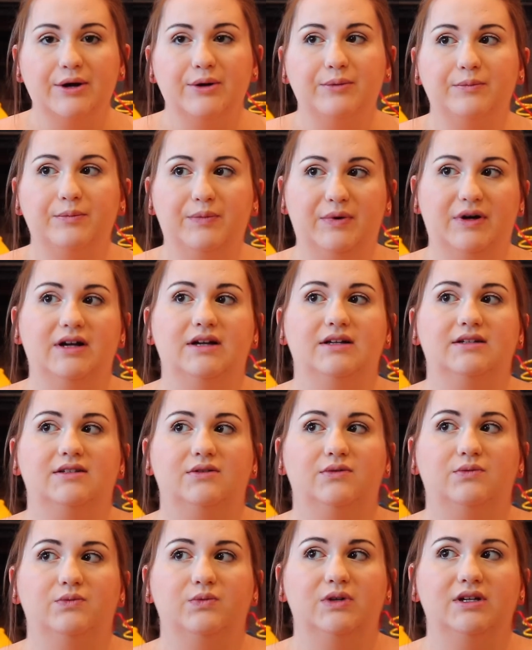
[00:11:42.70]
but
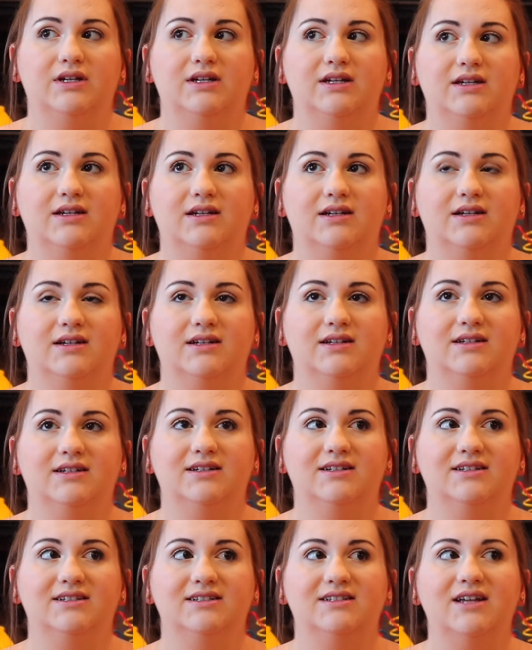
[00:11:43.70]
we
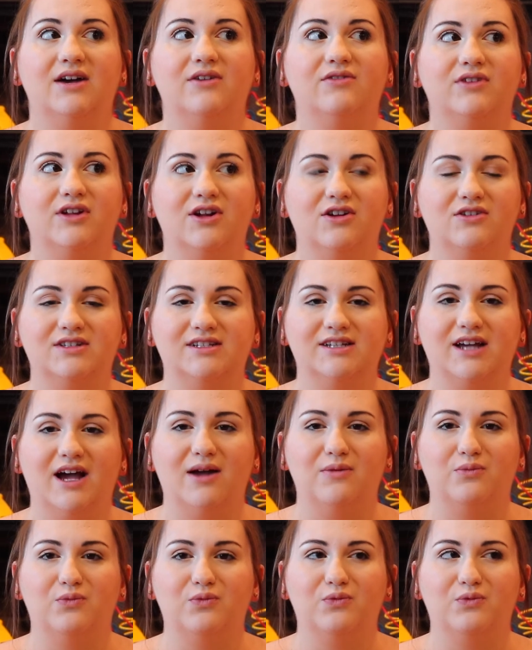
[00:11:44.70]
definitely are the
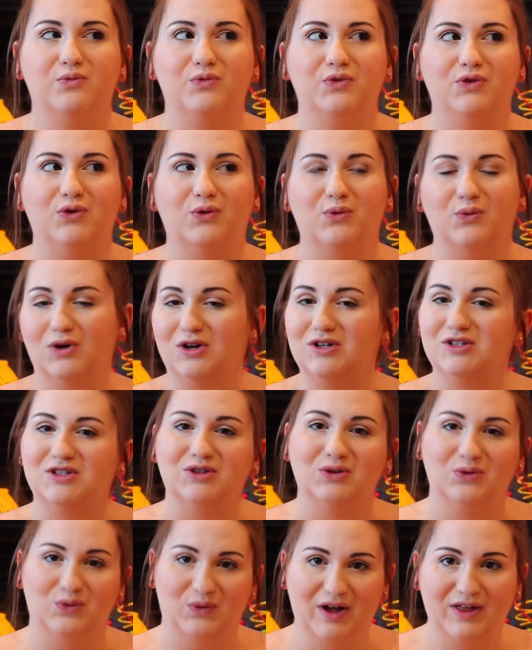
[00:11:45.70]
type, the worse
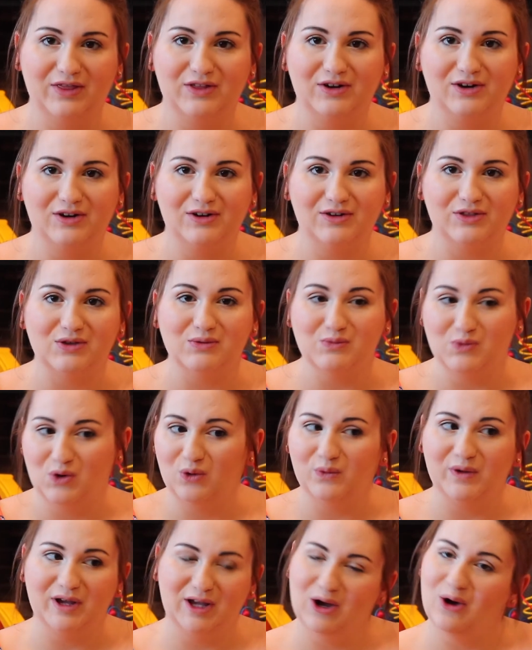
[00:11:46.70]
the weather, the more
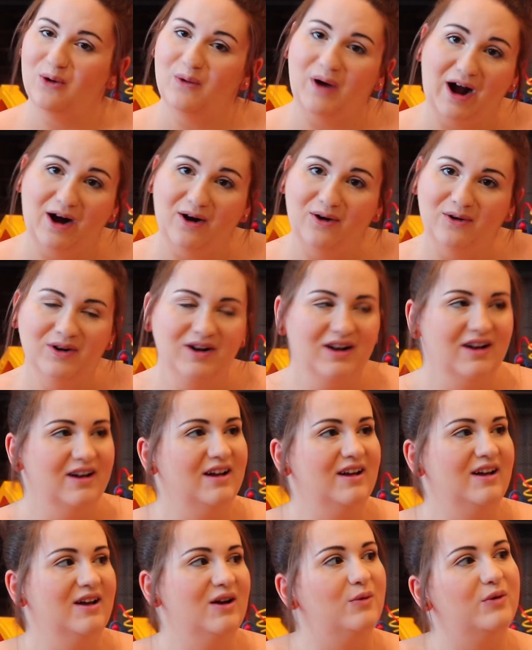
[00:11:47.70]
we go out.
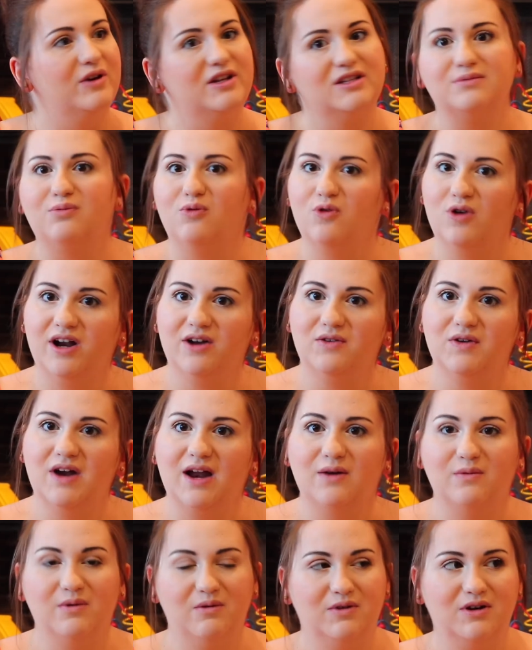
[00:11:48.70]
When it's pouring
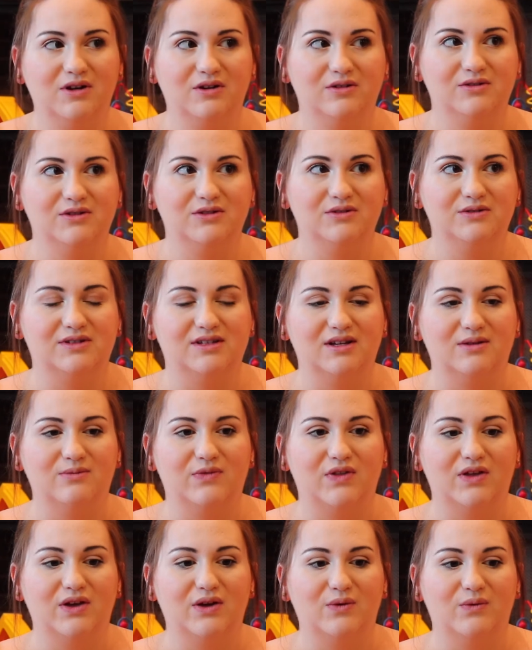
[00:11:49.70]
rain, we want to go do
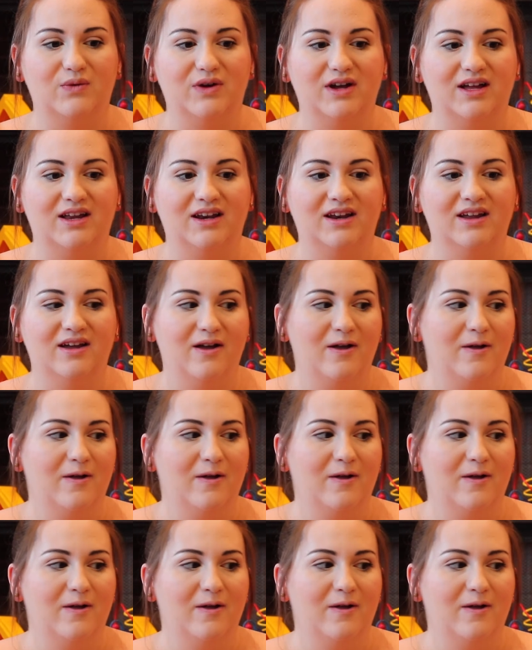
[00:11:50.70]
something. When